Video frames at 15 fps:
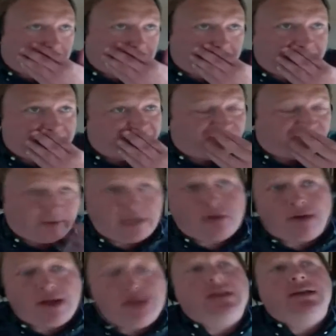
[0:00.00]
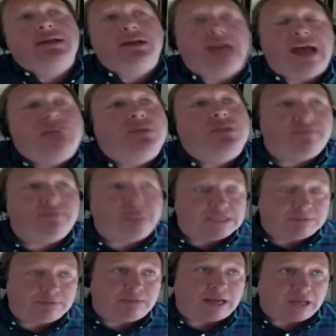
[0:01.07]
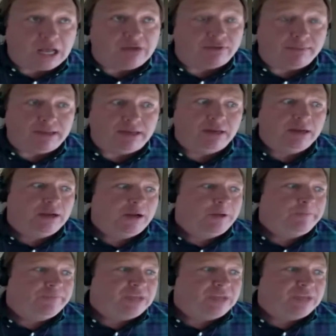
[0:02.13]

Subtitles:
who believes in free credit and capital investment by government.